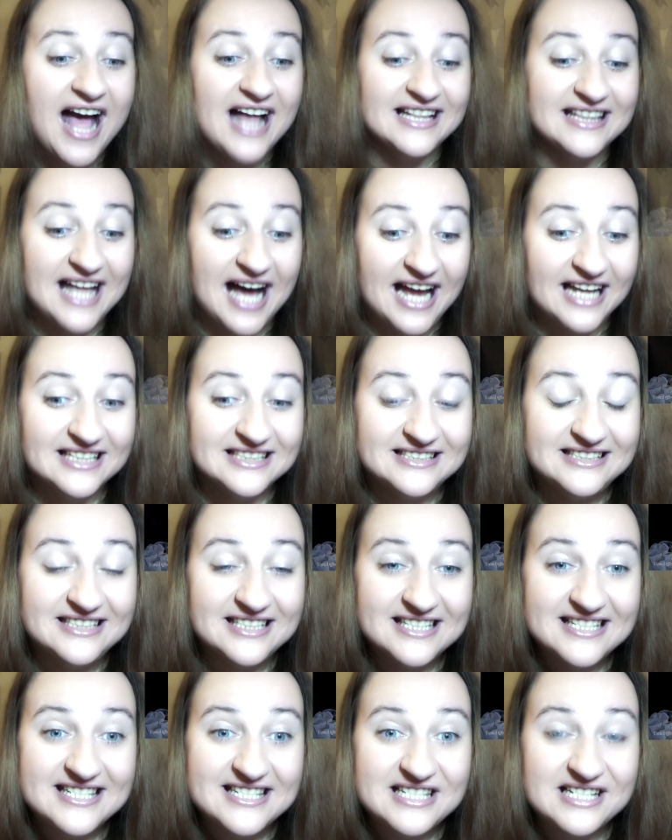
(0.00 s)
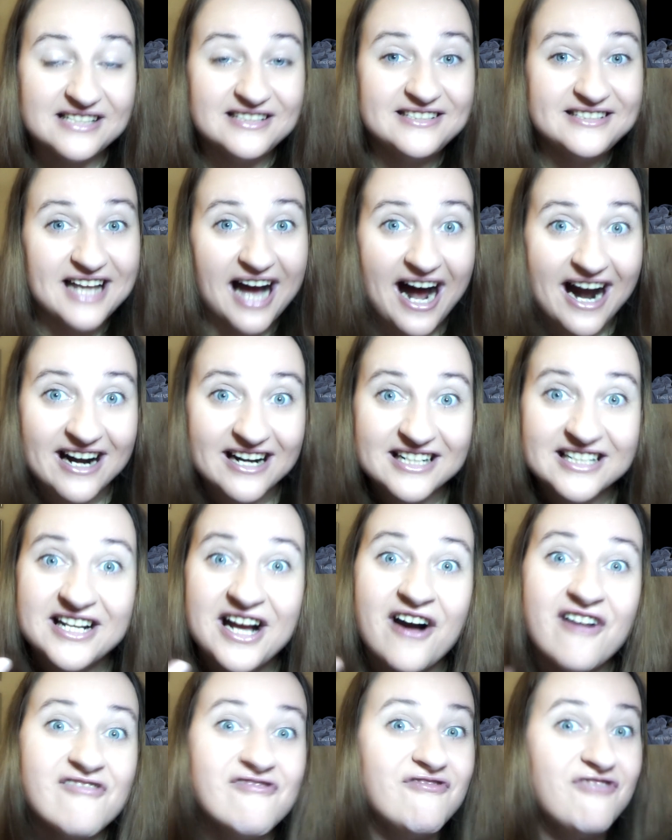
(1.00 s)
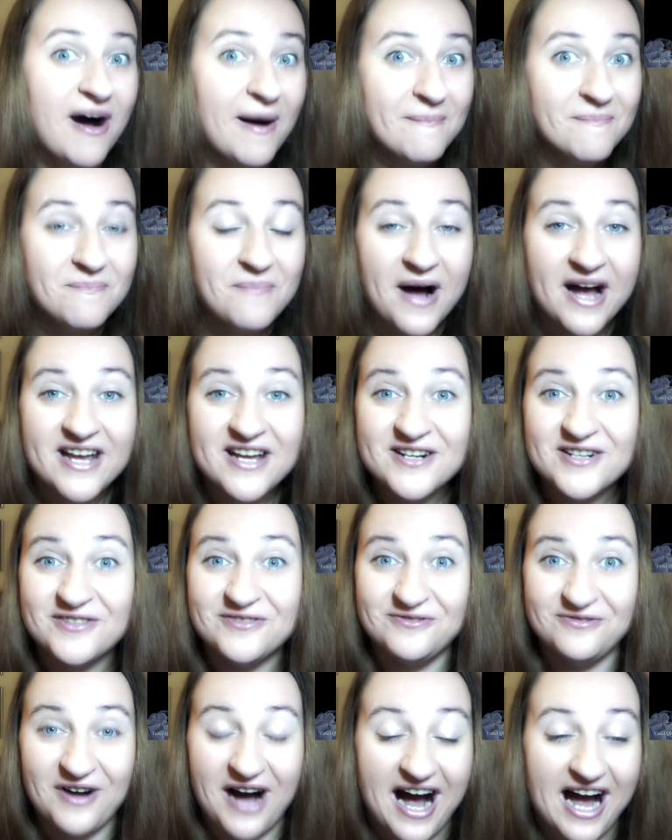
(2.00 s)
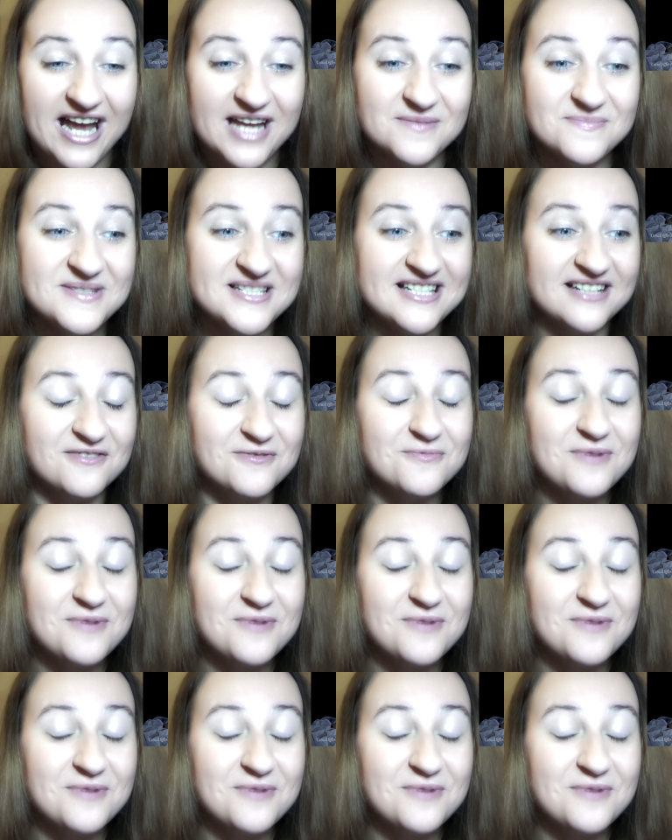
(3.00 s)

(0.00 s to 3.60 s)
like this dark vampire vibes.